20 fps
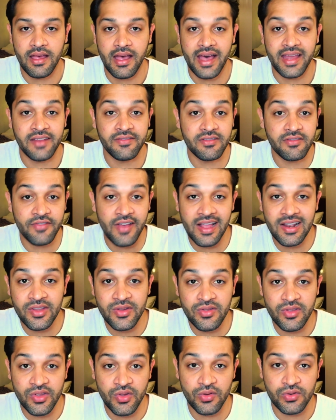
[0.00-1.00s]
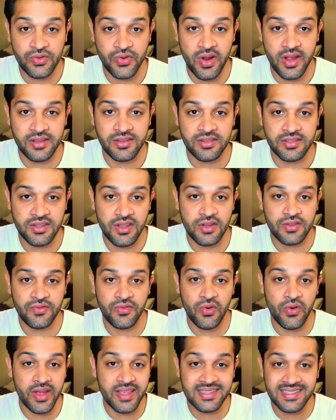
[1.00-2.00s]
And if the value that you're trying to search
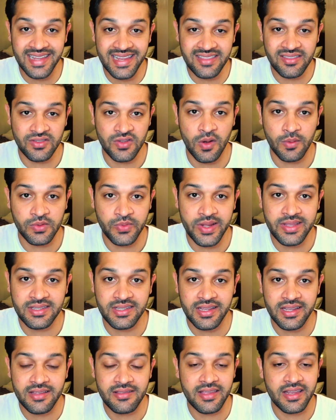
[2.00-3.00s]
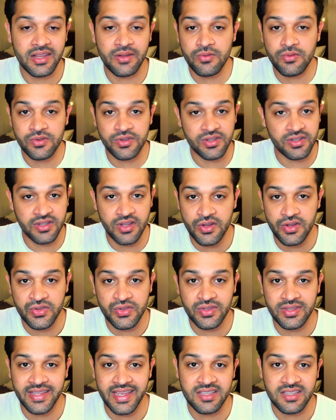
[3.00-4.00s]
for isn't in the top 20, then it will just go
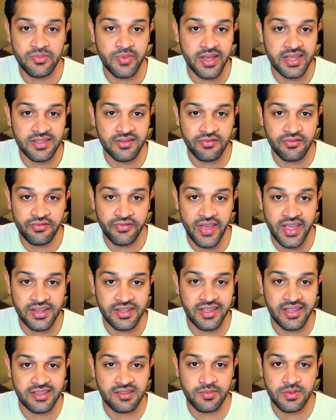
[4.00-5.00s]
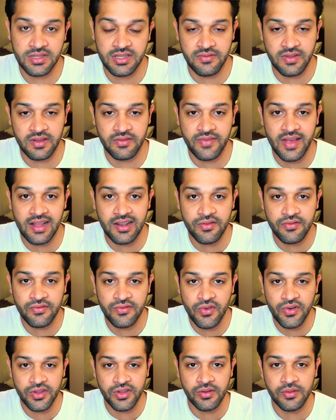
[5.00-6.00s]
to the database and fetch that specific value for you.